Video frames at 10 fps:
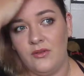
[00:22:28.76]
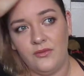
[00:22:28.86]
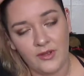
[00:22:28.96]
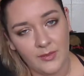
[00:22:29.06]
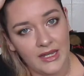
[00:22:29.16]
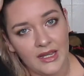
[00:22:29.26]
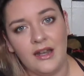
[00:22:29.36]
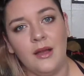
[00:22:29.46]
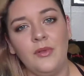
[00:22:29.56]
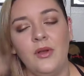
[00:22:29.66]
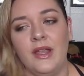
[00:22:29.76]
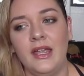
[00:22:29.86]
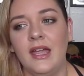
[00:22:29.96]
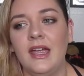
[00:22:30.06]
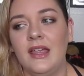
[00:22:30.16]
filming and
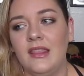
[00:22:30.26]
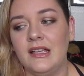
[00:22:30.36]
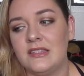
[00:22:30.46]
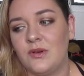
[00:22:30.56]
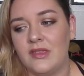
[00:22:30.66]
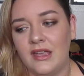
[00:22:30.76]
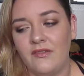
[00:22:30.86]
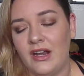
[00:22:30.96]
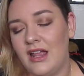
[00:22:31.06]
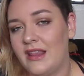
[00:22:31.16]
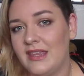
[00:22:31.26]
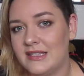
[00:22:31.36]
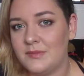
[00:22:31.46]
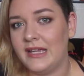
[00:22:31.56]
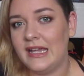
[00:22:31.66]
uploading and that sort of thing. I've got a lot of
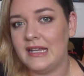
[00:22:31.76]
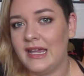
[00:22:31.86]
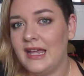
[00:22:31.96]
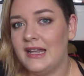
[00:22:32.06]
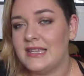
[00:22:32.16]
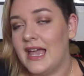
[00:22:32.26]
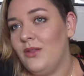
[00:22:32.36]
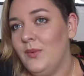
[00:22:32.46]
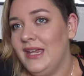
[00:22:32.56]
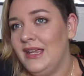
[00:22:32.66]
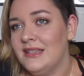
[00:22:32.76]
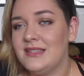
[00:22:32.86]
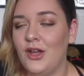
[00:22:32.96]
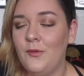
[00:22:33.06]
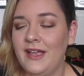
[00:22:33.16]
things planned, and it's Halloween,
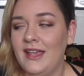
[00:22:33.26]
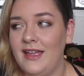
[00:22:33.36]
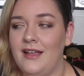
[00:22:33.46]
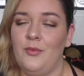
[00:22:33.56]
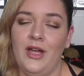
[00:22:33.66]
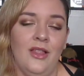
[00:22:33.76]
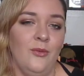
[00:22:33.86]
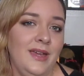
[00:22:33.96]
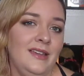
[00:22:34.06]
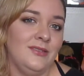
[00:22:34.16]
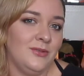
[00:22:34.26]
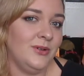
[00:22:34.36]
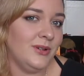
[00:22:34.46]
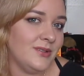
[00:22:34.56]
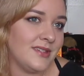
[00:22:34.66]
so hopefully I can get a couple Halloween
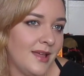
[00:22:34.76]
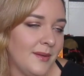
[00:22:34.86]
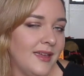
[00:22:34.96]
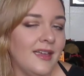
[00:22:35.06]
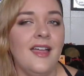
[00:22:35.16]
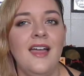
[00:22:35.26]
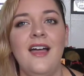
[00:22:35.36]
tutorials coming.